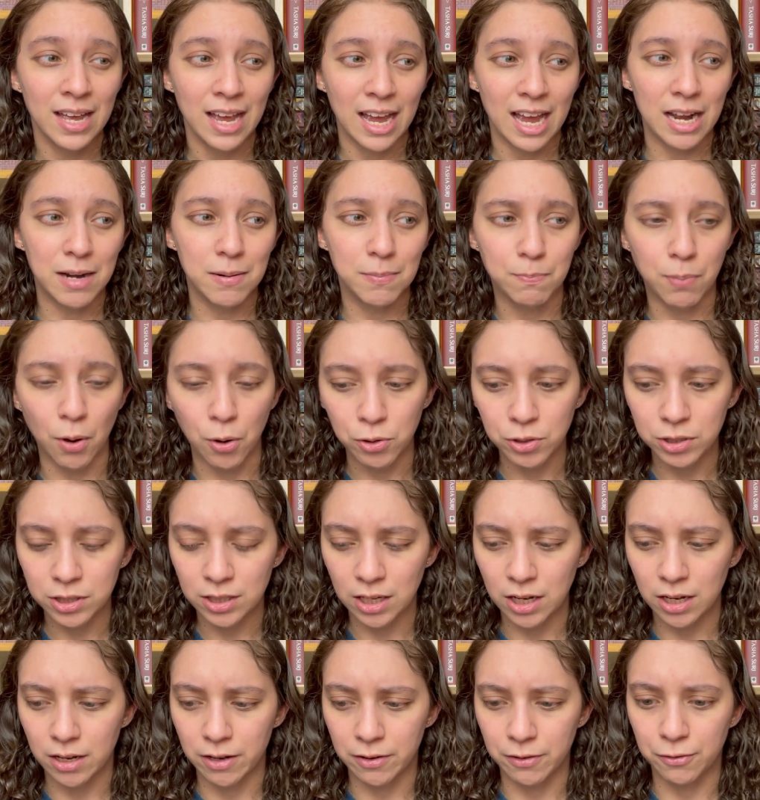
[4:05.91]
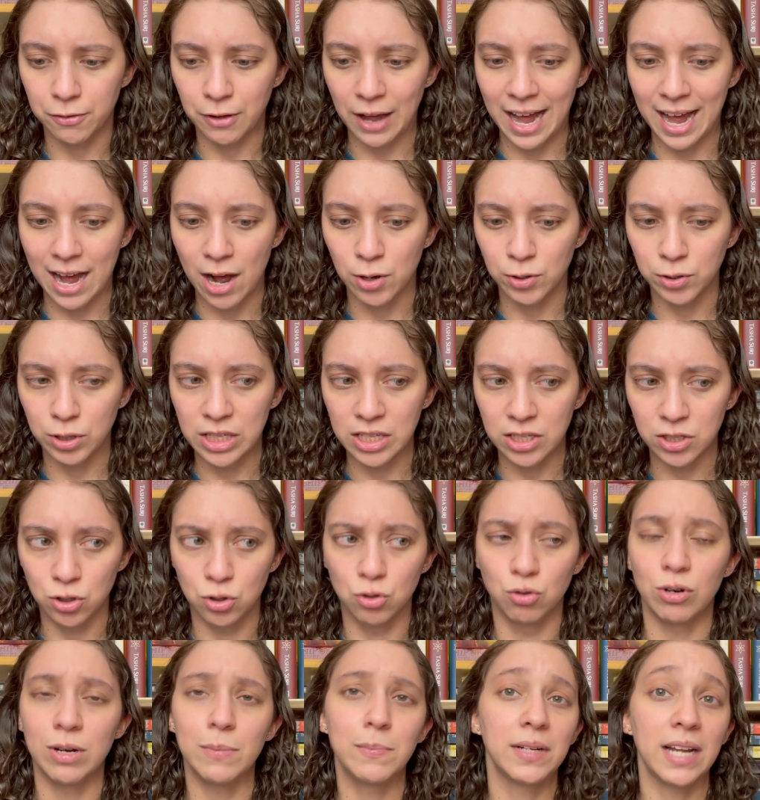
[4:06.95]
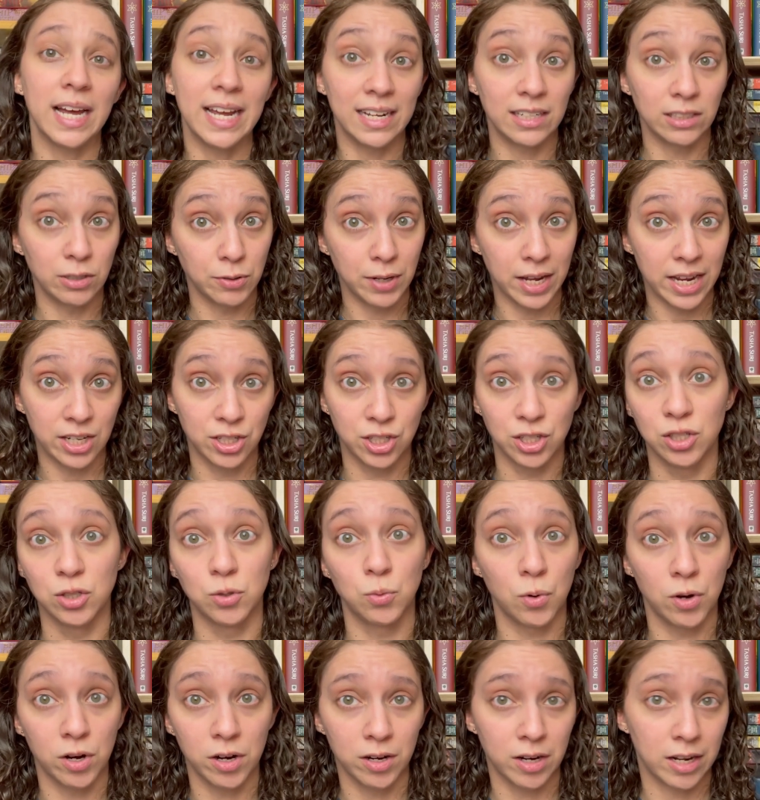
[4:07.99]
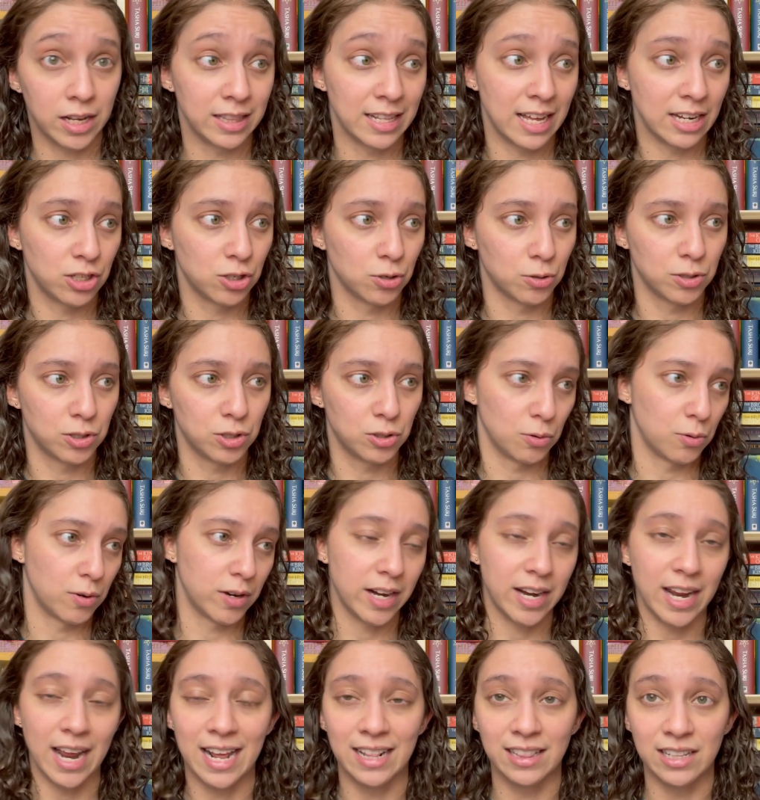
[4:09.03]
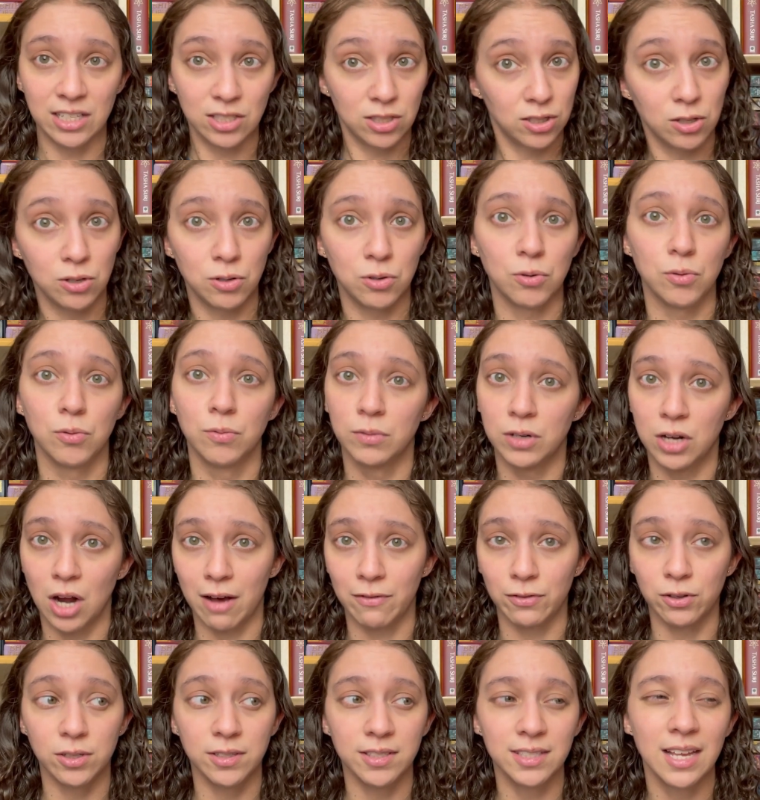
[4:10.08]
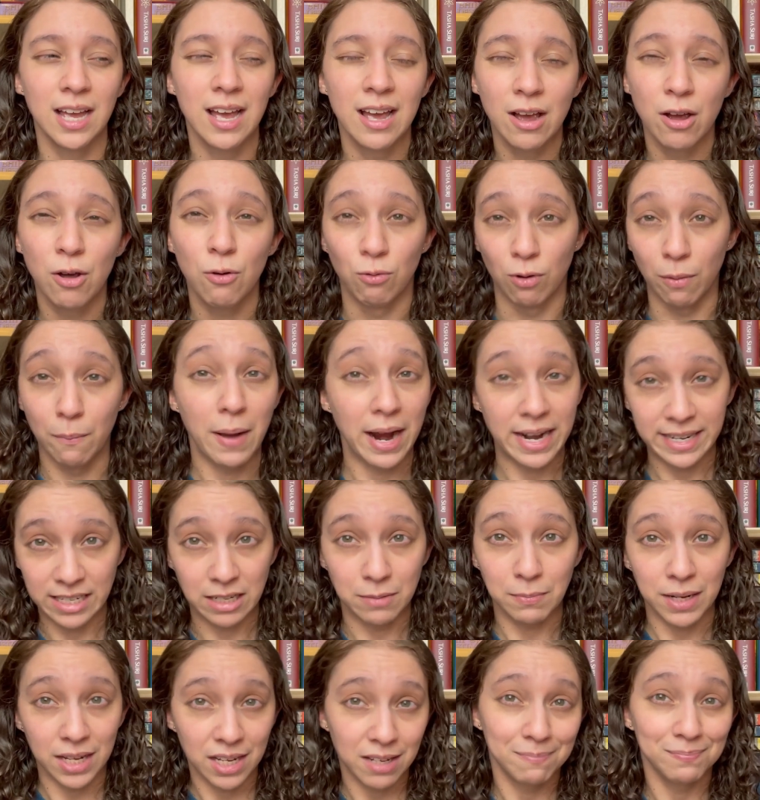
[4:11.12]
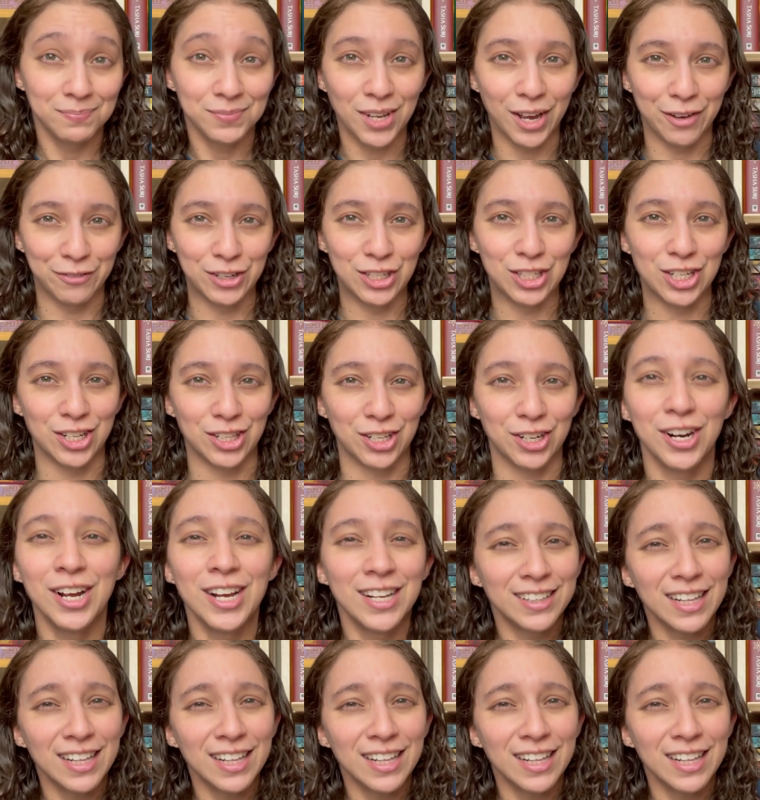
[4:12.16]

And both of how these dreamlike locations work in that short story and these two novels reminded me of each other.